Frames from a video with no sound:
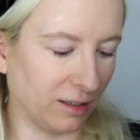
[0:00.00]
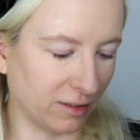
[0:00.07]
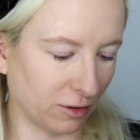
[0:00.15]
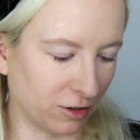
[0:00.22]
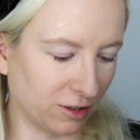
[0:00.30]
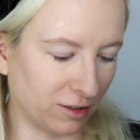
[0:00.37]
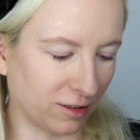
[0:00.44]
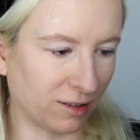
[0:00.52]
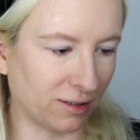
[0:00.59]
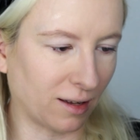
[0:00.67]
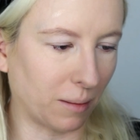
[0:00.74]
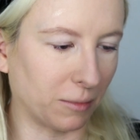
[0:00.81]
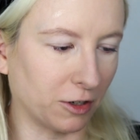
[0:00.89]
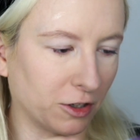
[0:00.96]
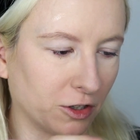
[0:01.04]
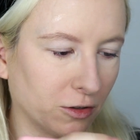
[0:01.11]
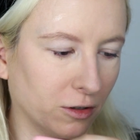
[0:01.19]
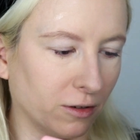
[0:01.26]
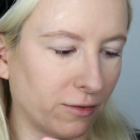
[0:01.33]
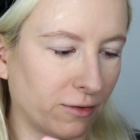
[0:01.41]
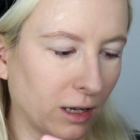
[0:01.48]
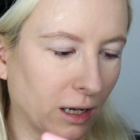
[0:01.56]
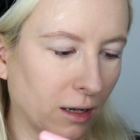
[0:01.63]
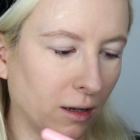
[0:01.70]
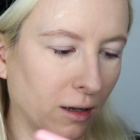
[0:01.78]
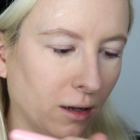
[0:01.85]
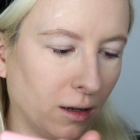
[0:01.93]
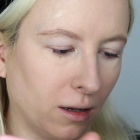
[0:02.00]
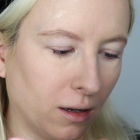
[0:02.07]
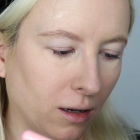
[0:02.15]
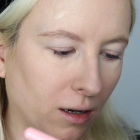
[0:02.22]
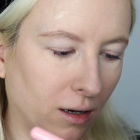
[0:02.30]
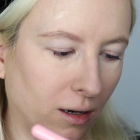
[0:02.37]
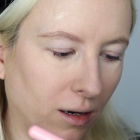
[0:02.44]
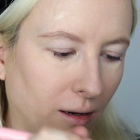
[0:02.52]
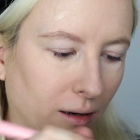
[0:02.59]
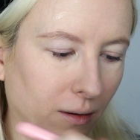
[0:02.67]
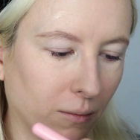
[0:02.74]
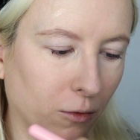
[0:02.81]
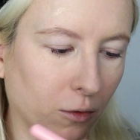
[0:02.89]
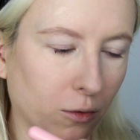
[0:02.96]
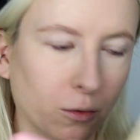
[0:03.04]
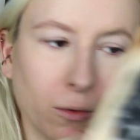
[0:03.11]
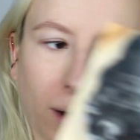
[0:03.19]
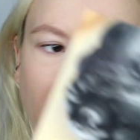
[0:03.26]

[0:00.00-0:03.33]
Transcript: So I'll just dust that brush off and then we'll go